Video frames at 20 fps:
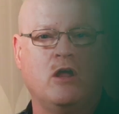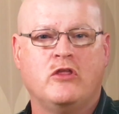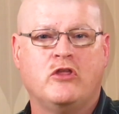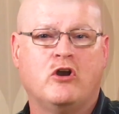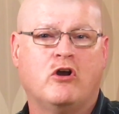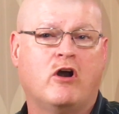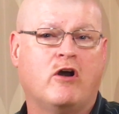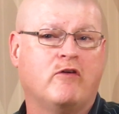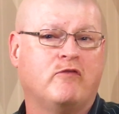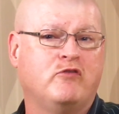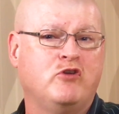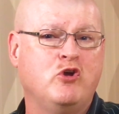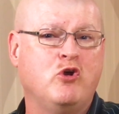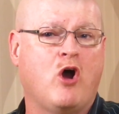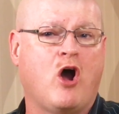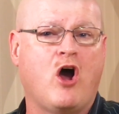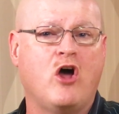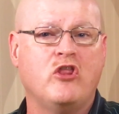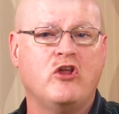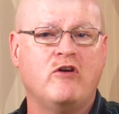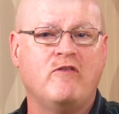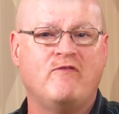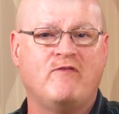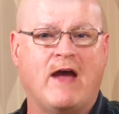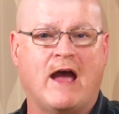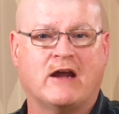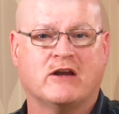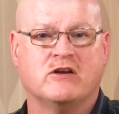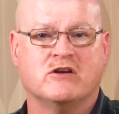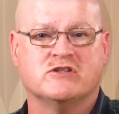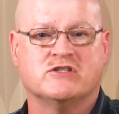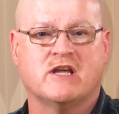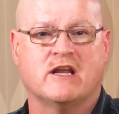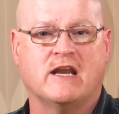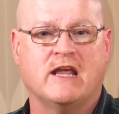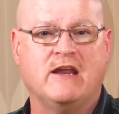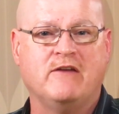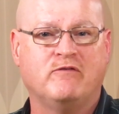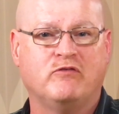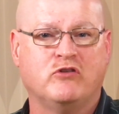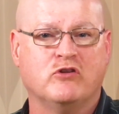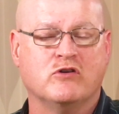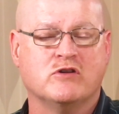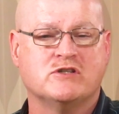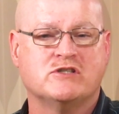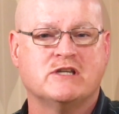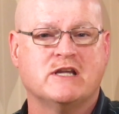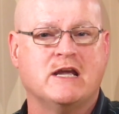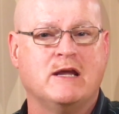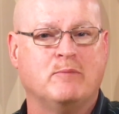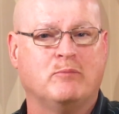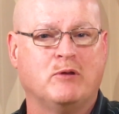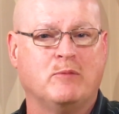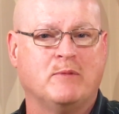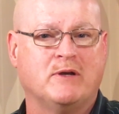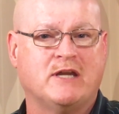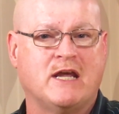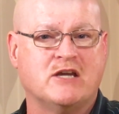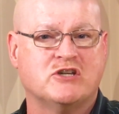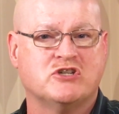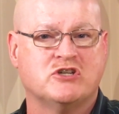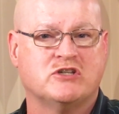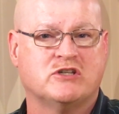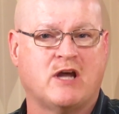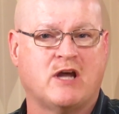There are a few other factors that influence implementation